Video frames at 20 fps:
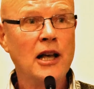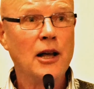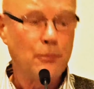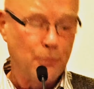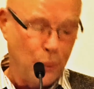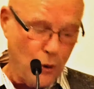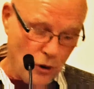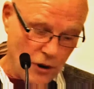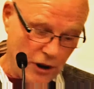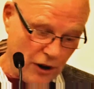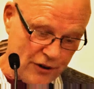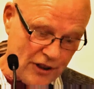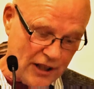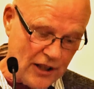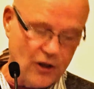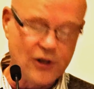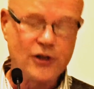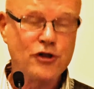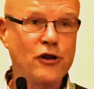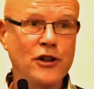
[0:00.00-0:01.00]
And Paul
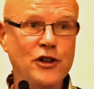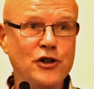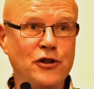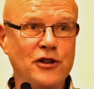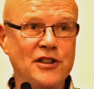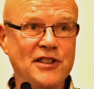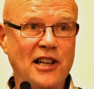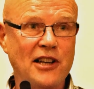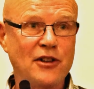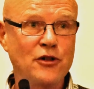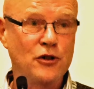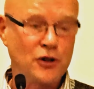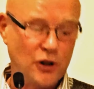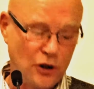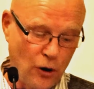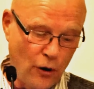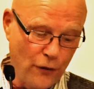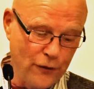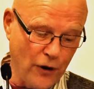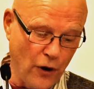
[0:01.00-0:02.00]
O'Neill, the Treasury Secretary,
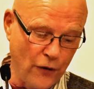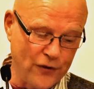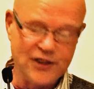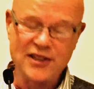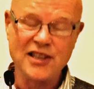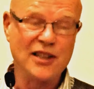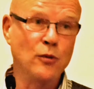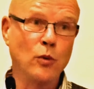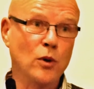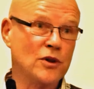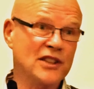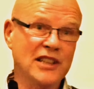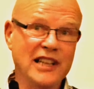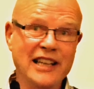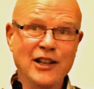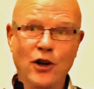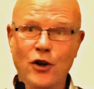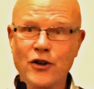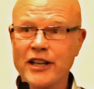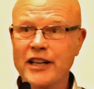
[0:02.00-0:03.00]
who obviously wasn't
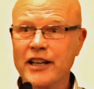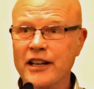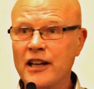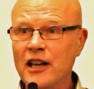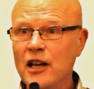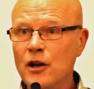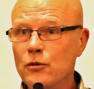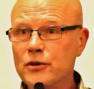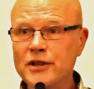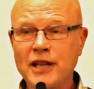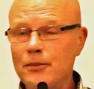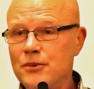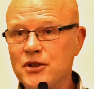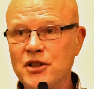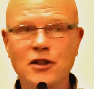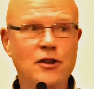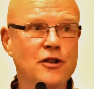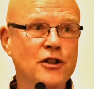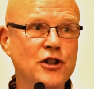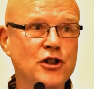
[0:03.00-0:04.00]
in on it, was
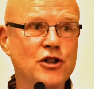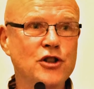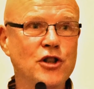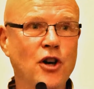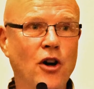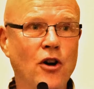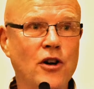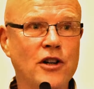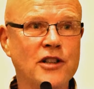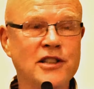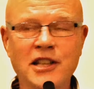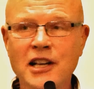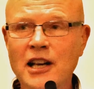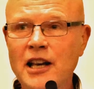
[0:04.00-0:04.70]
absolutely shocked.